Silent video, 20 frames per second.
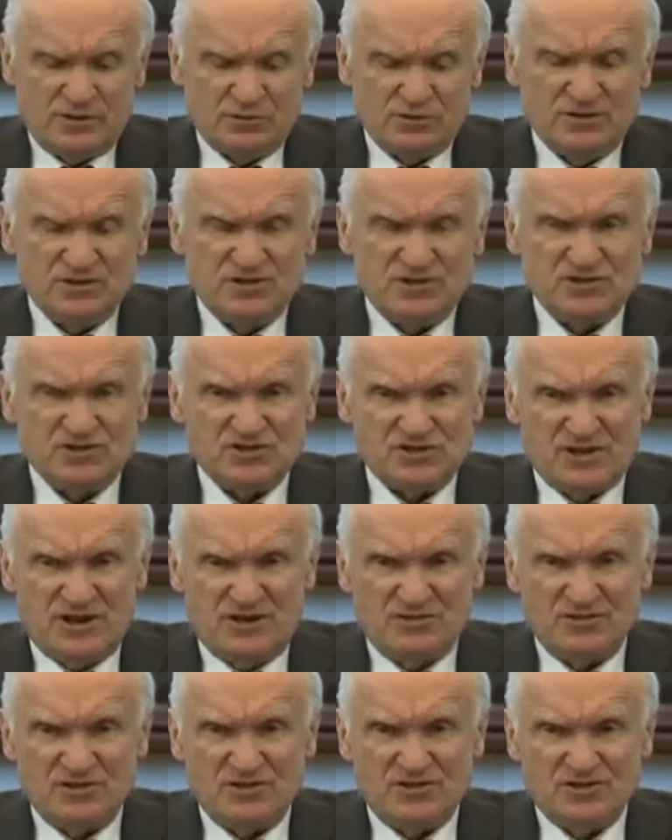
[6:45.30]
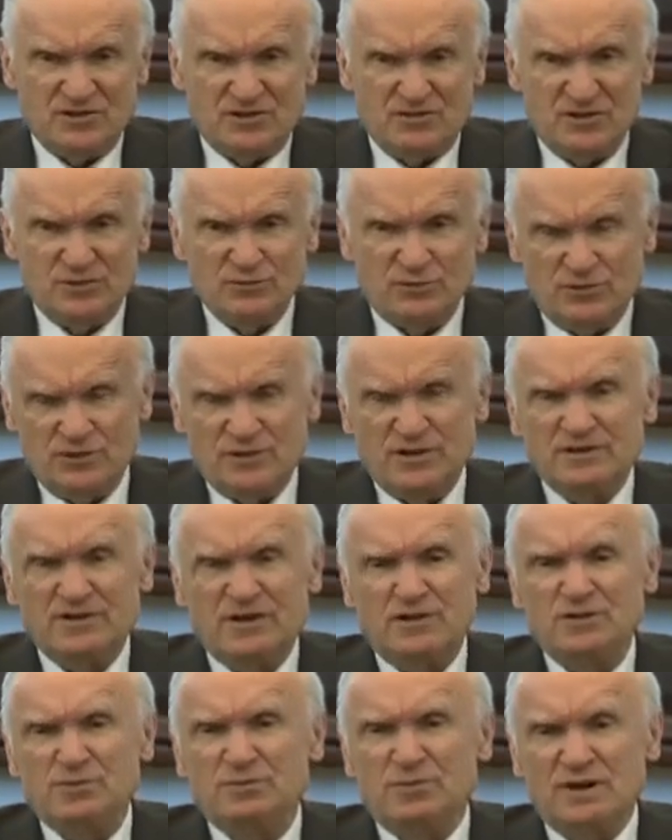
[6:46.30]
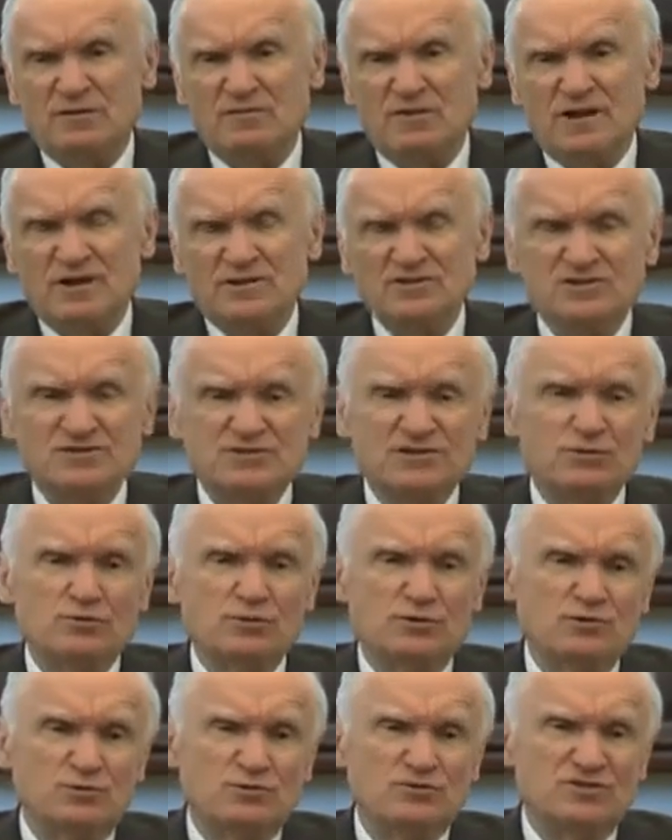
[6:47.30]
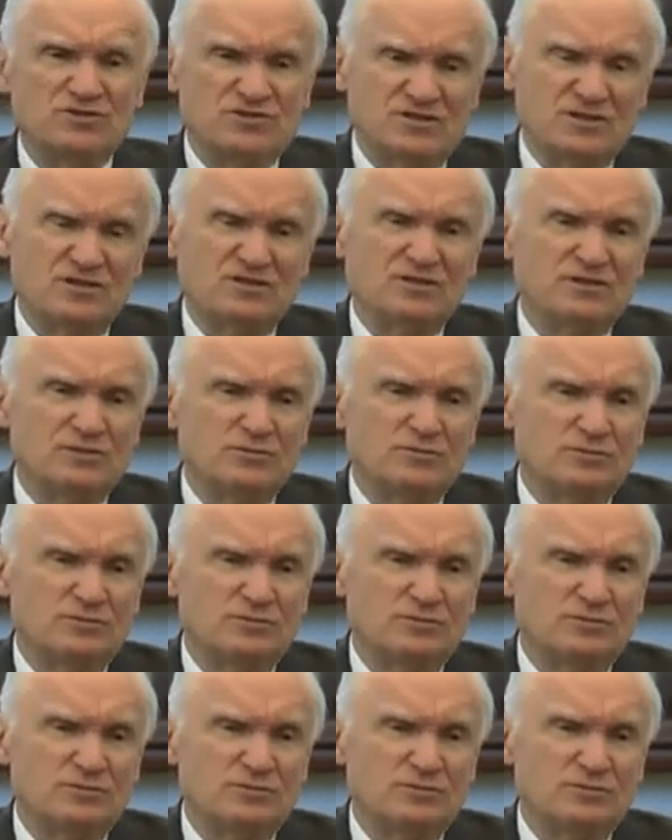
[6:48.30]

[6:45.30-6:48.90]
contemplate vain people,